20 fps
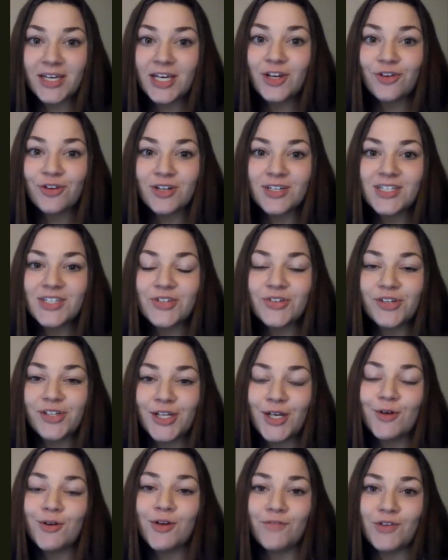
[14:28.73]
Crystal Clear
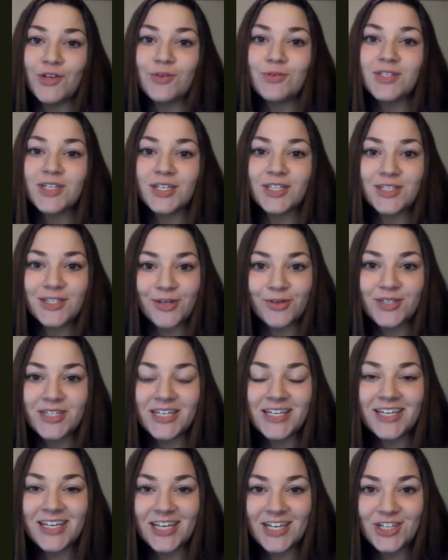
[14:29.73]
Reviews consulting
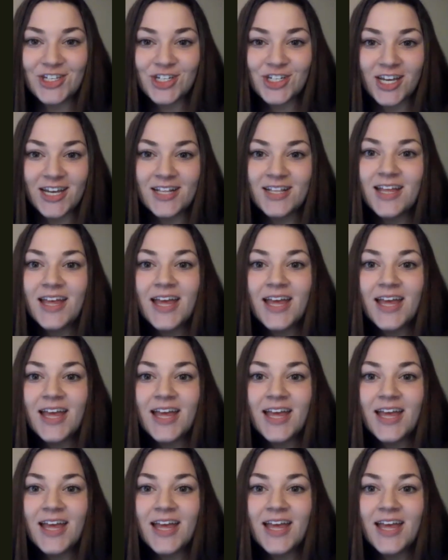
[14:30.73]
keychain